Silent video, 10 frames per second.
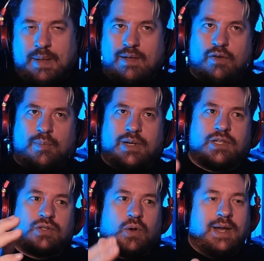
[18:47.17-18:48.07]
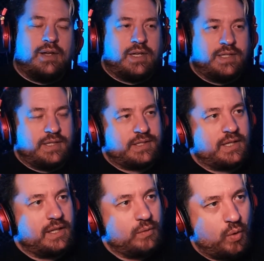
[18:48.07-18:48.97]
Everybody's trying to
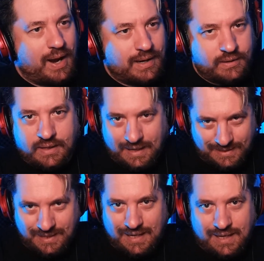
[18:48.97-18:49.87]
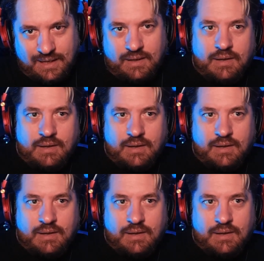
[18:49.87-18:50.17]
consistently write the next hit